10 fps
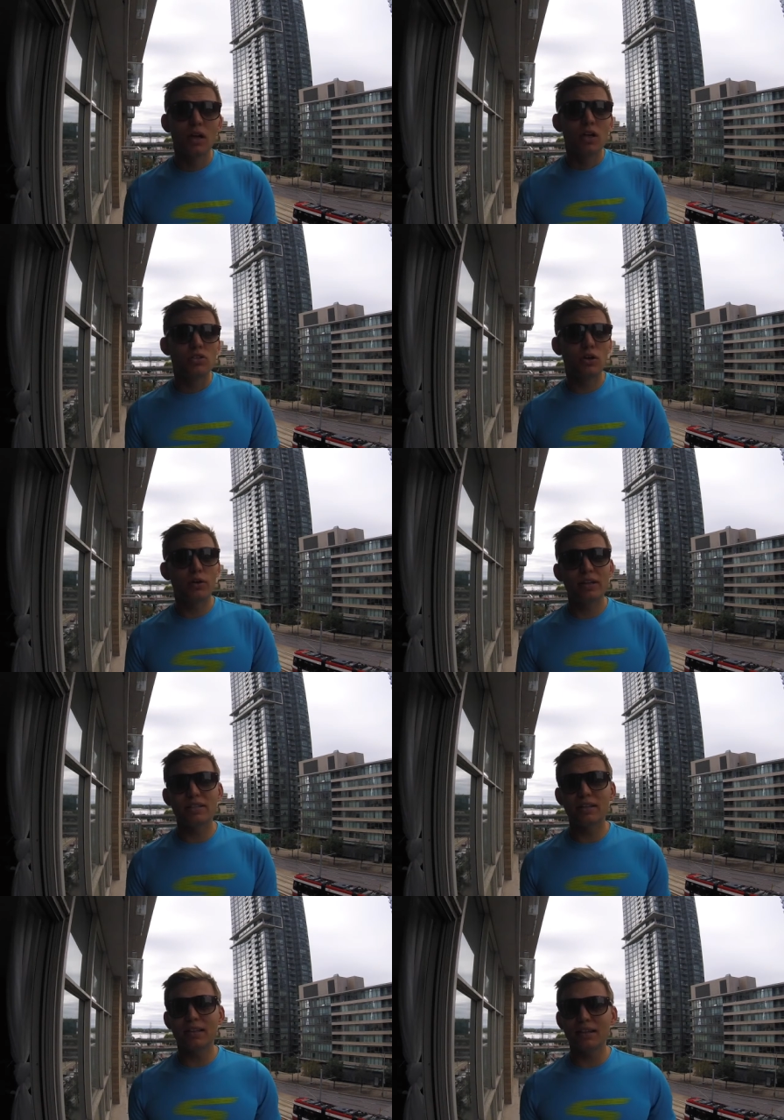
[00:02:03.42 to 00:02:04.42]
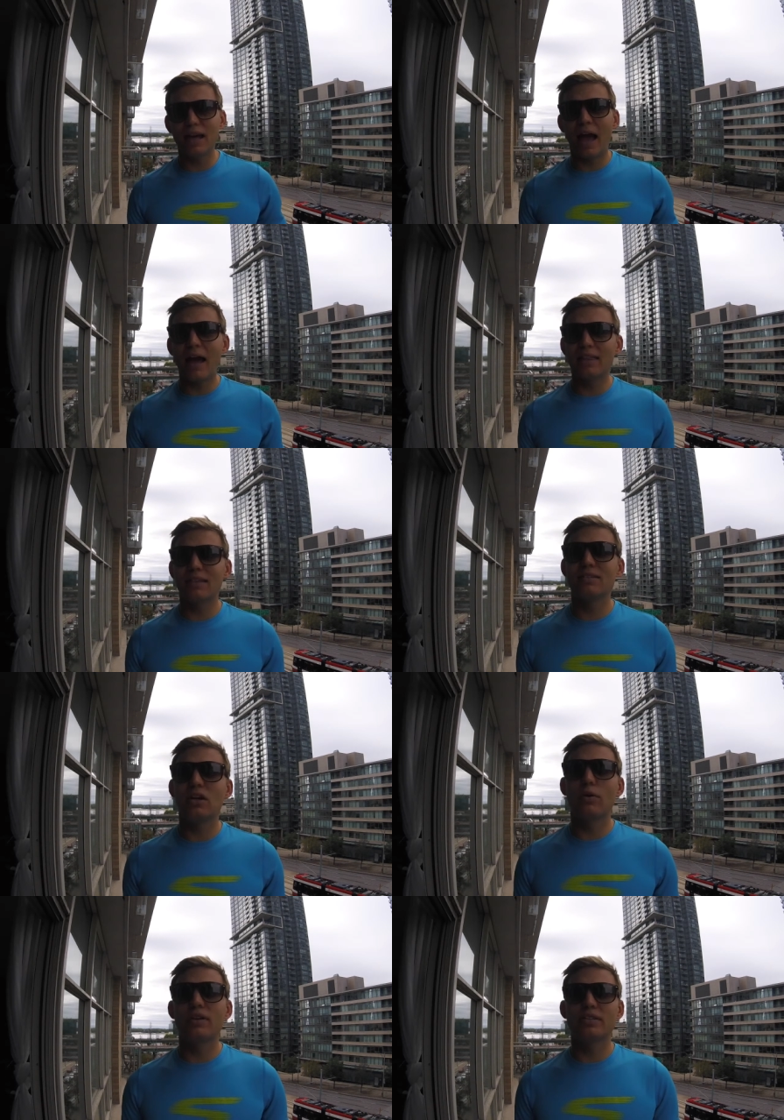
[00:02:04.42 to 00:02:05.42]
So it's something that athletes
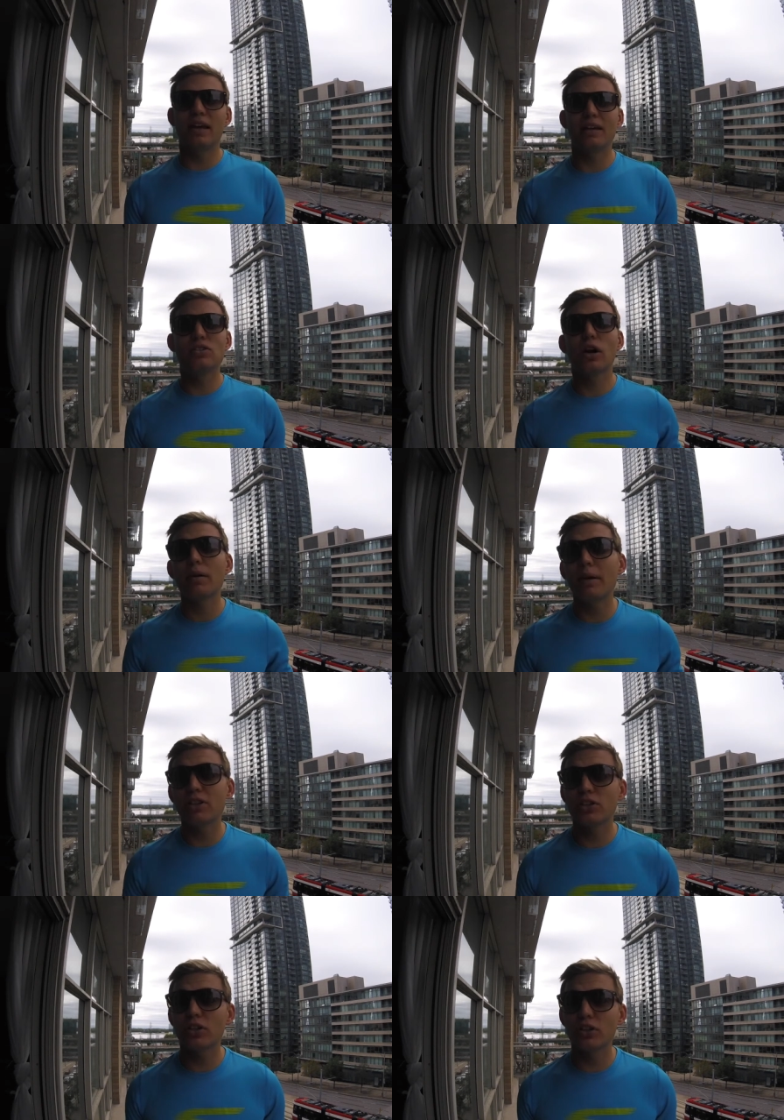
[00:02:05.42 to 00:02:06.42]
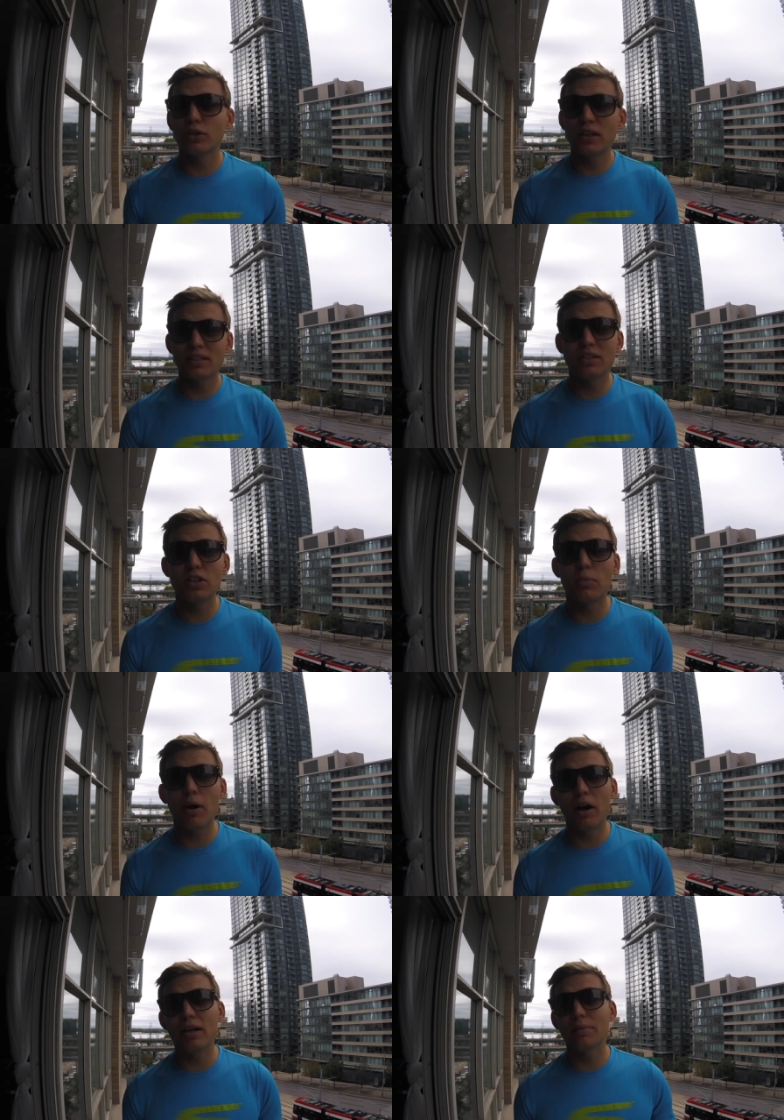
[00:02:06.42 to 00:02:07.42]
always say is you got to make sure you listen to your body,